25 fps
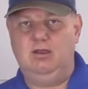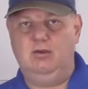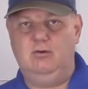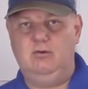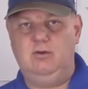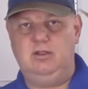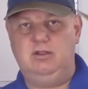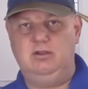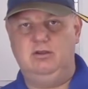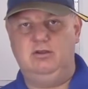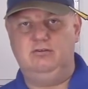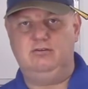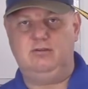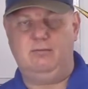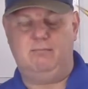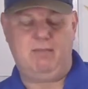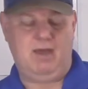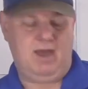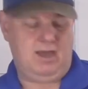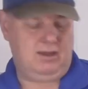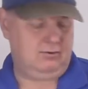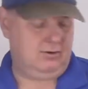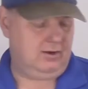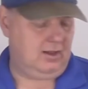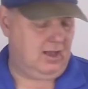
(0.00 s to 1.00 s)
We can use a
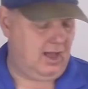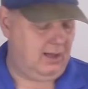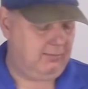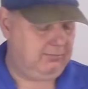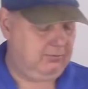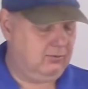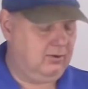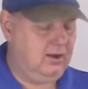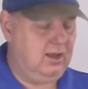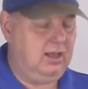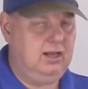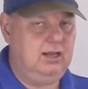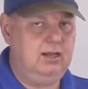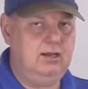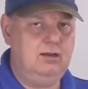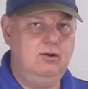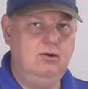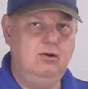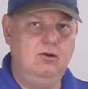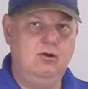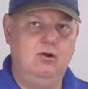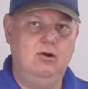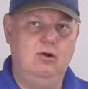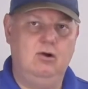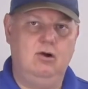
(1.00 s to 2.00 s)
battery operated
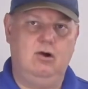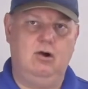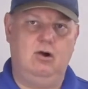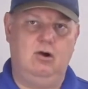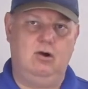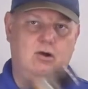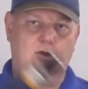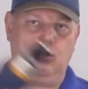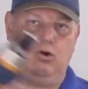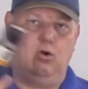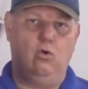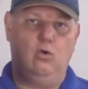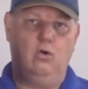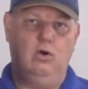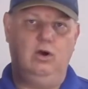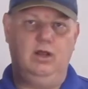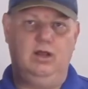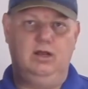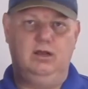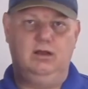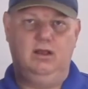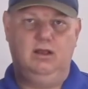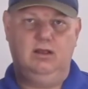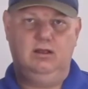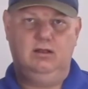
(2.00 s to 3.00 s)
or
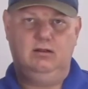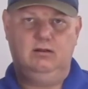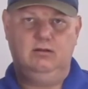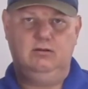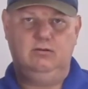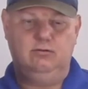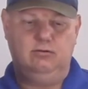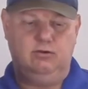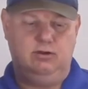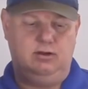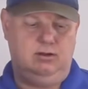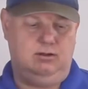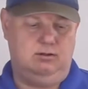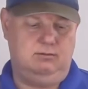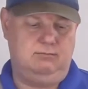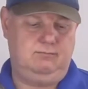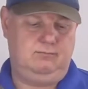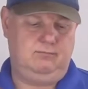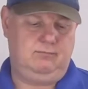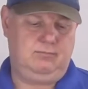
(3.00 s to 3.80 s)
corded drill.